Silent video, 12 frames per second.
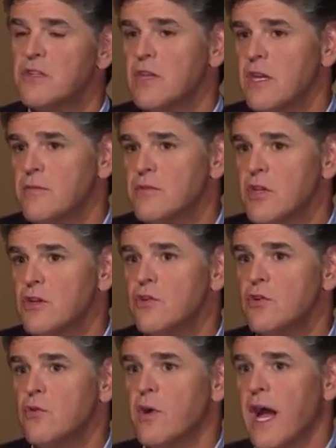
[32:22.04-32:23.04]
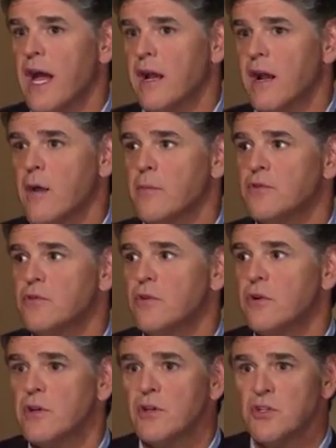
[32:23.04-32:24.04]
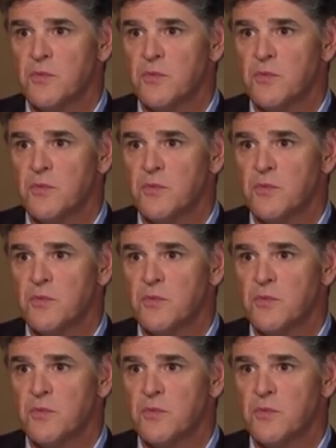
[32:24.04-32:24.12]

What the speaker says: seems that you had an opportunity to